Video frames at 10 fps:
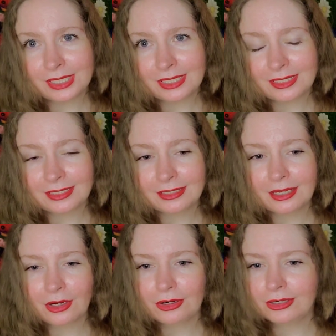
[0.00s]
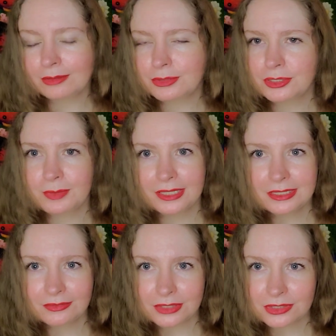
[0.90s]
getting her
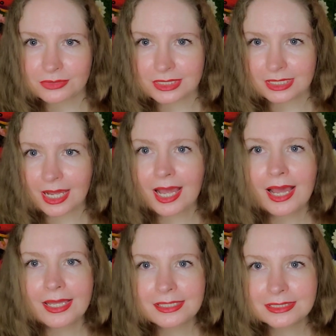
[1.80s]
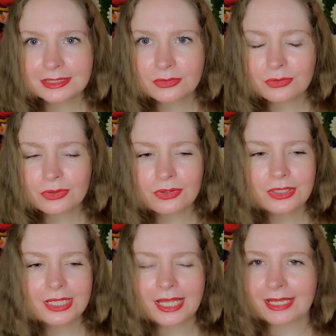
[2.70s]
perspective when she was in high
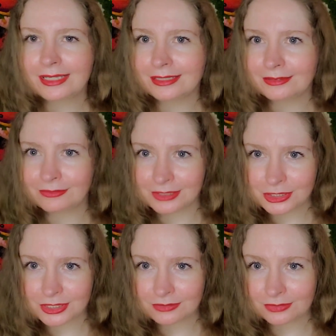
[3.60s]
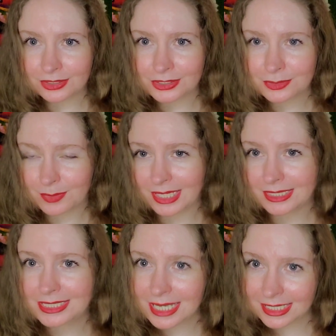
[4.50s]
school and when she first met
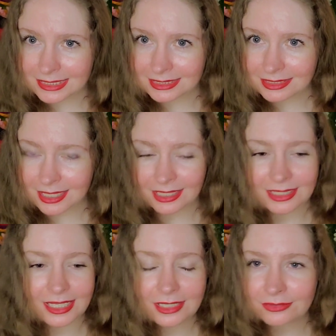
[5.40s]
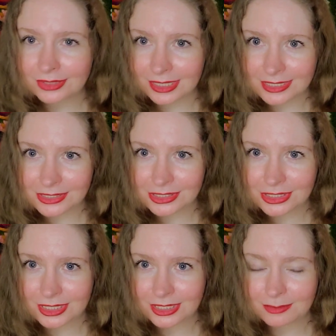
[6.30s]
Desi and their
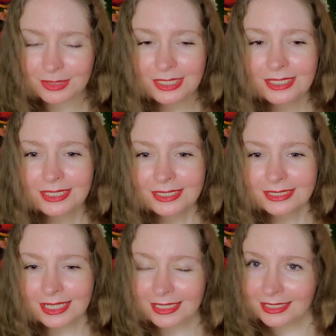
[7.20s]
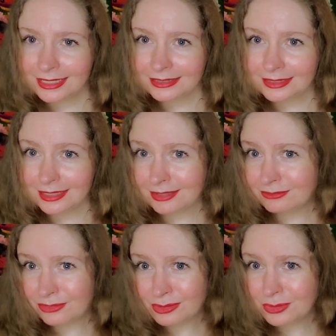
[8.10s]
relationship, and
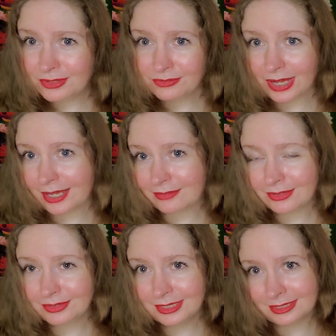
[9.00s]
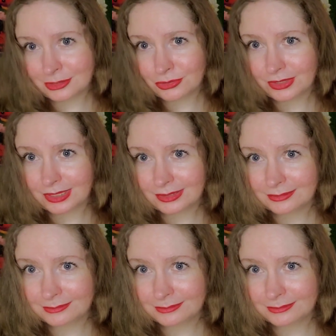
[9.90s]
4.5, I really enjoyed it.